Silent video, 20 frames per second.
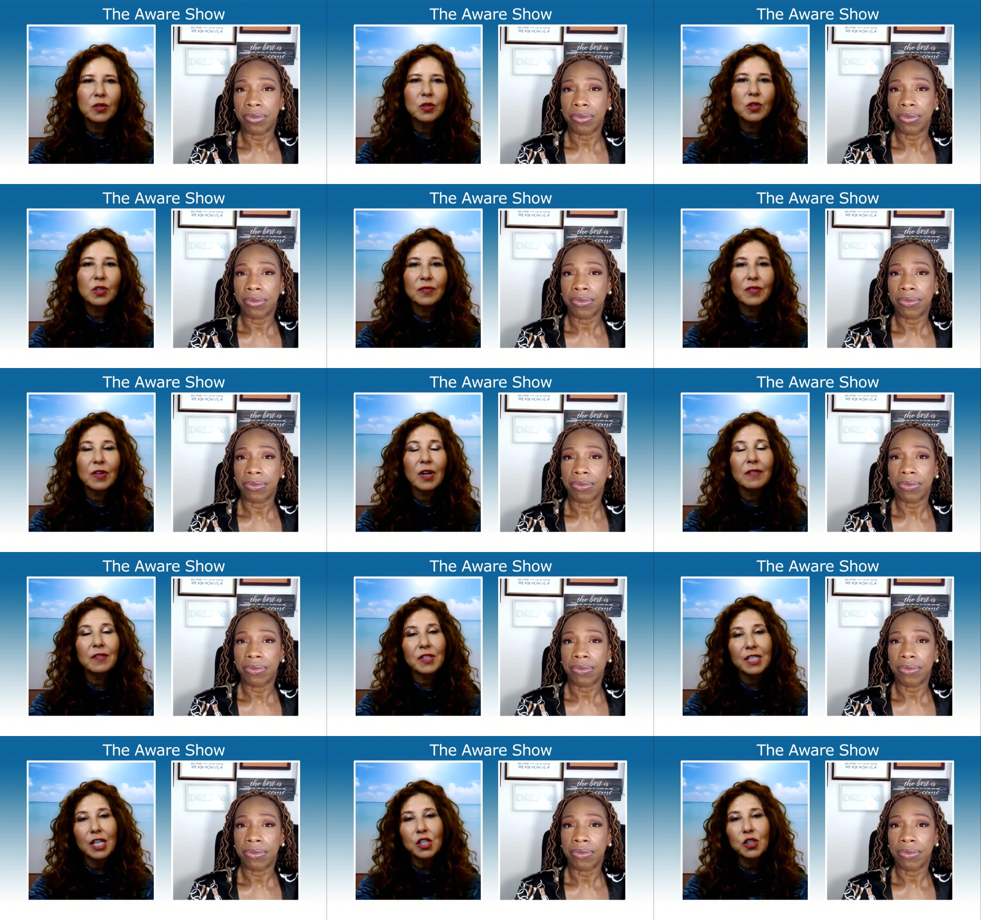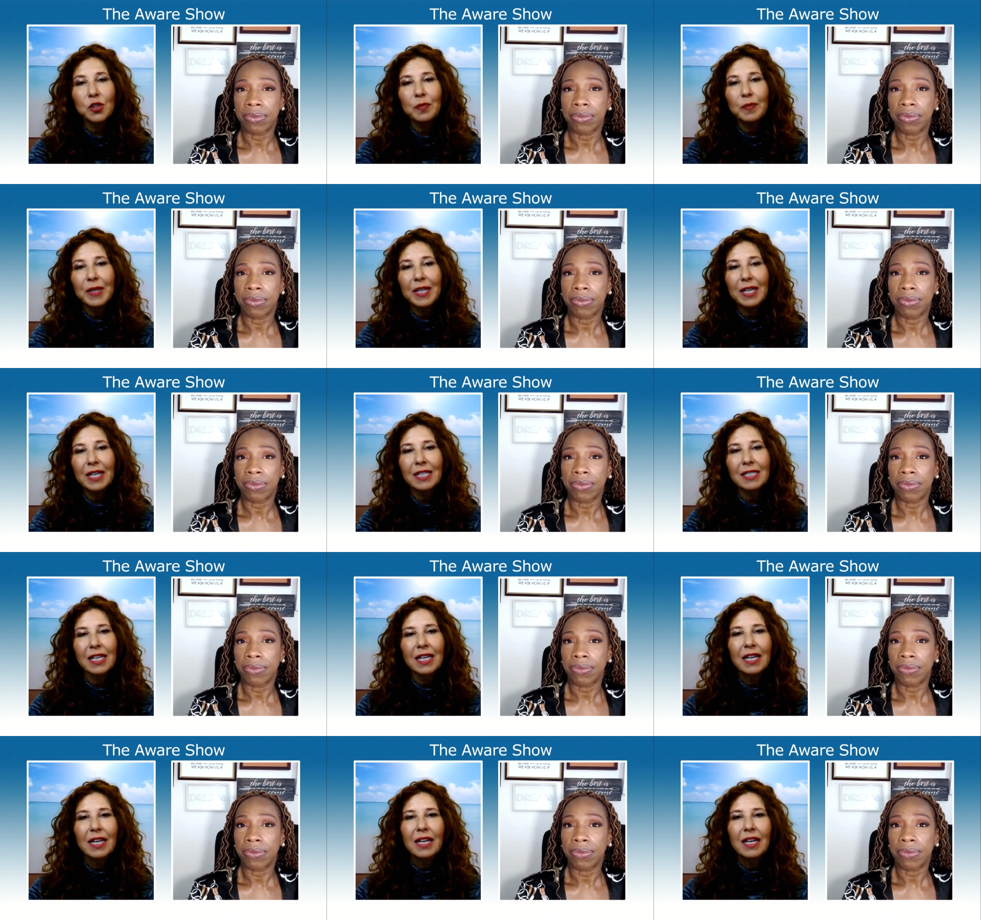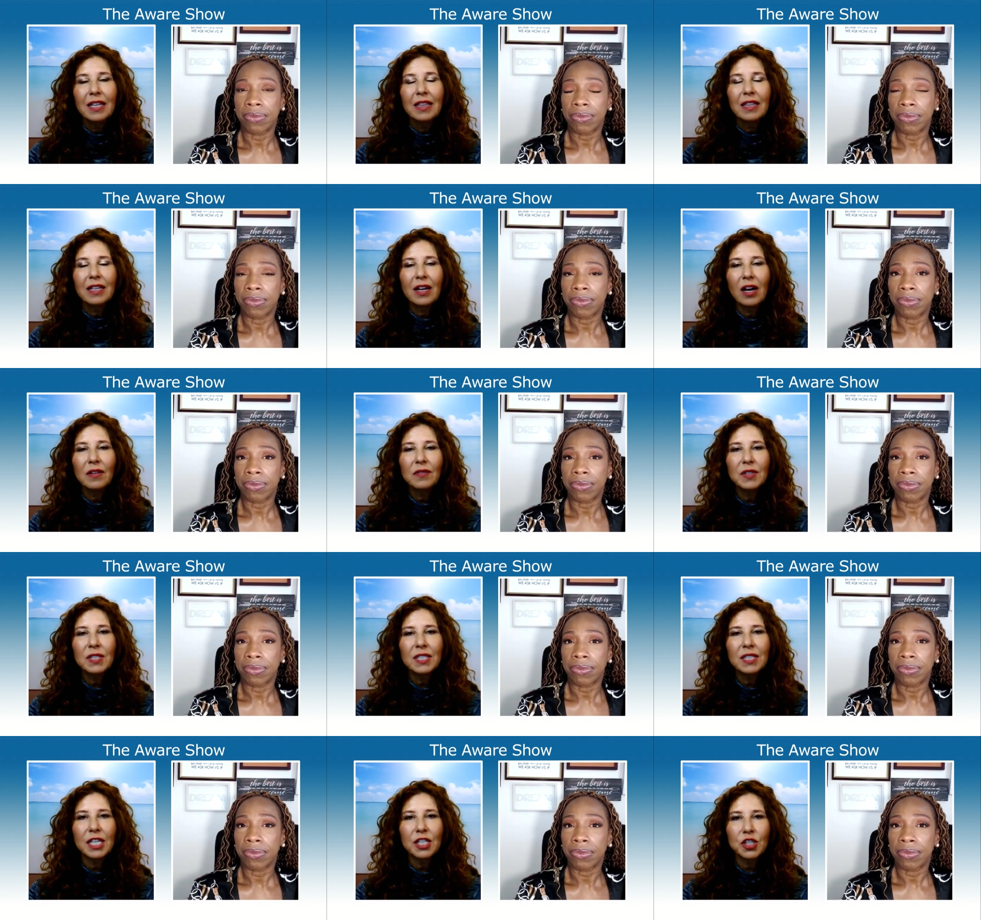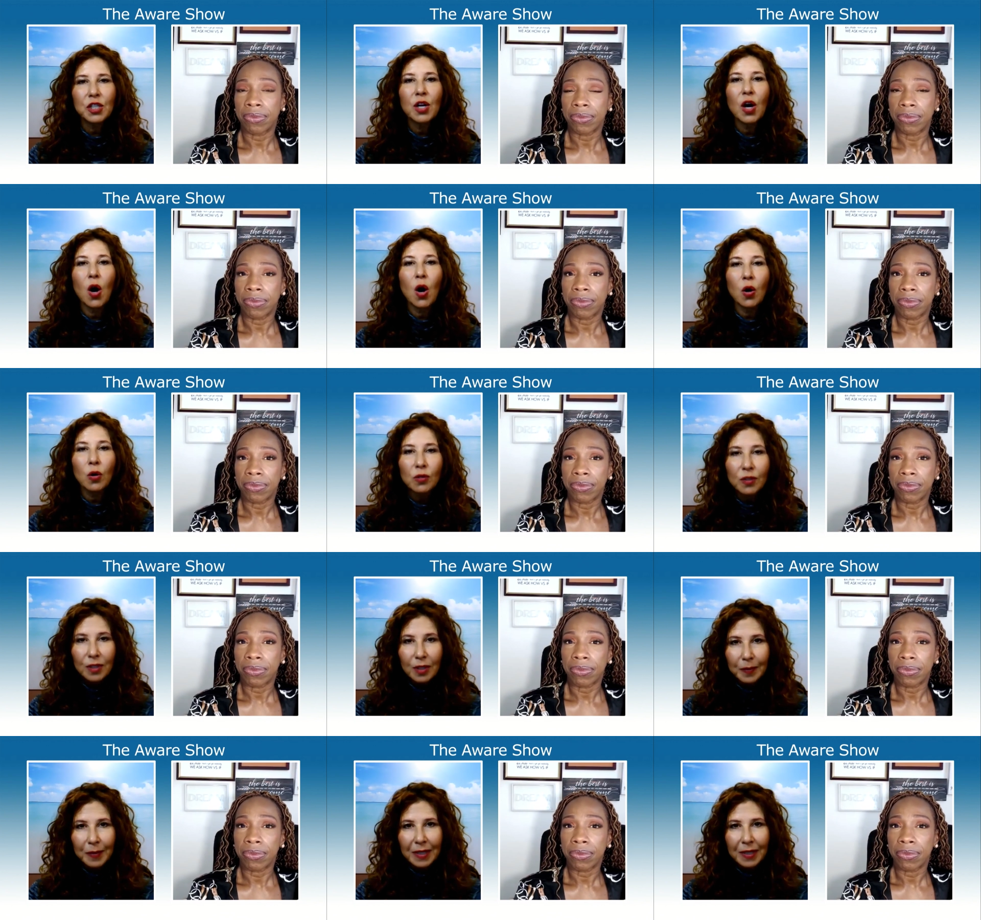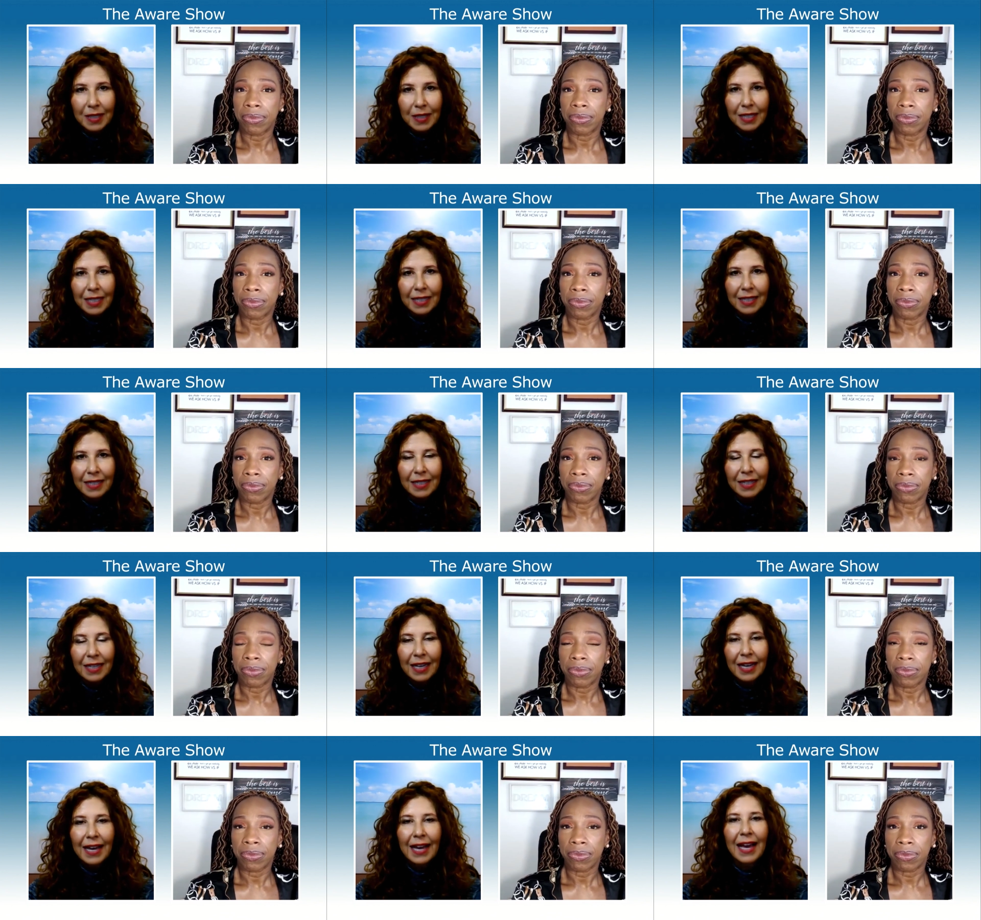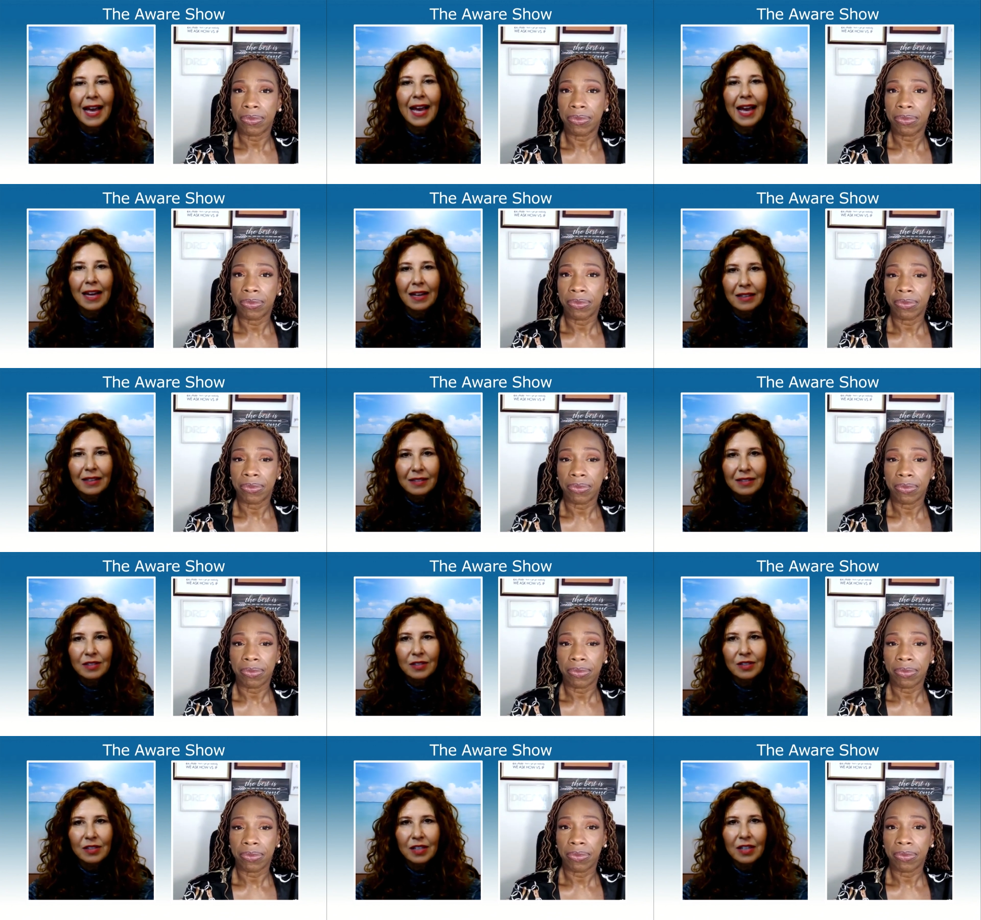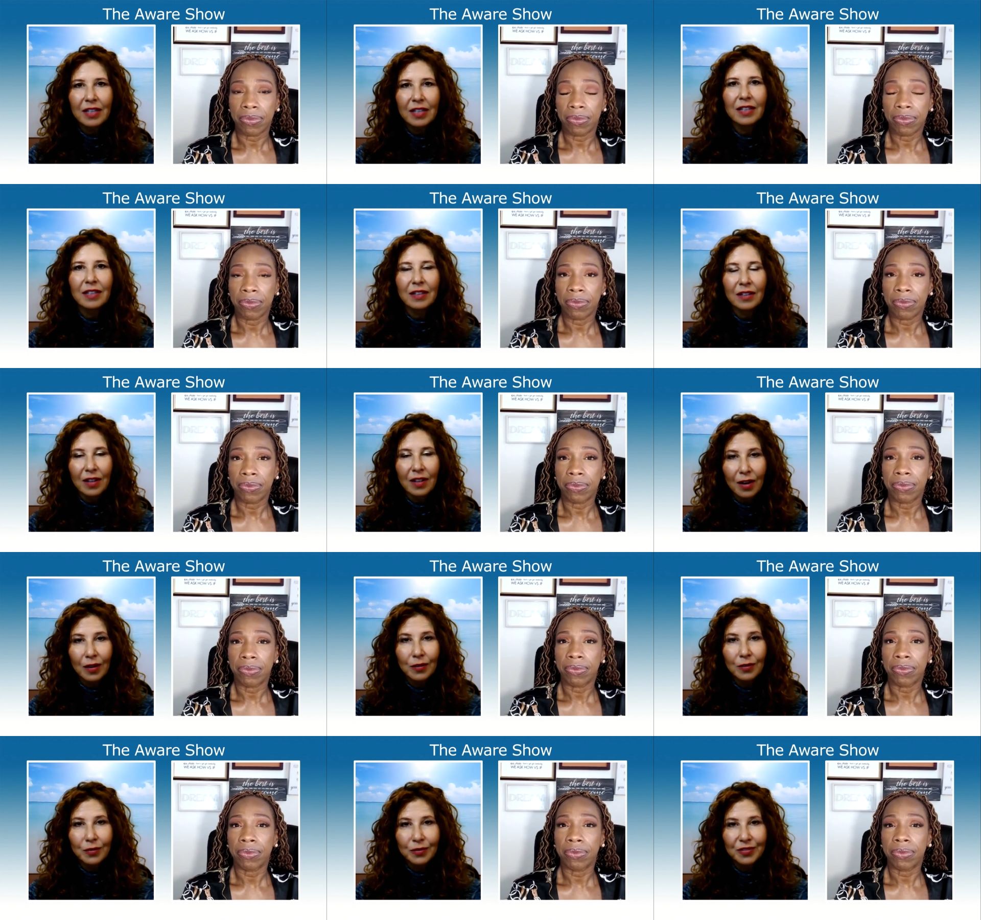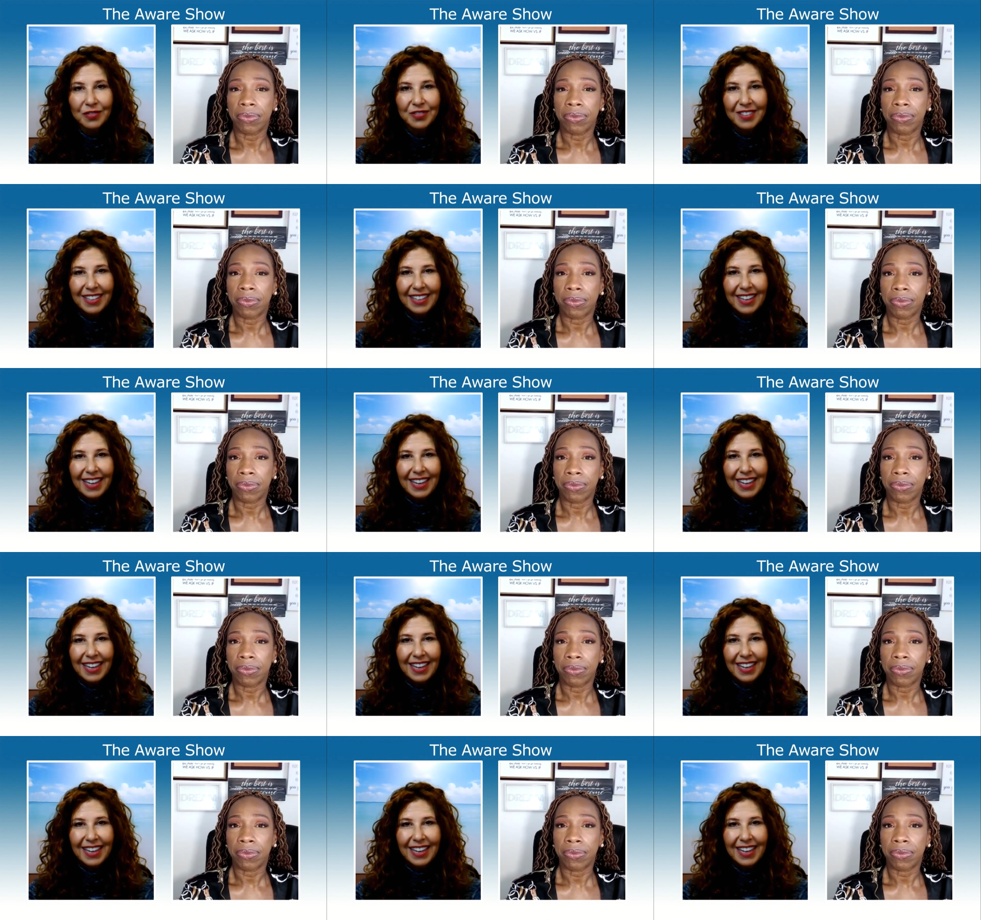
Speaker 1: inclusive conversation because the conversation ultimately ends in love.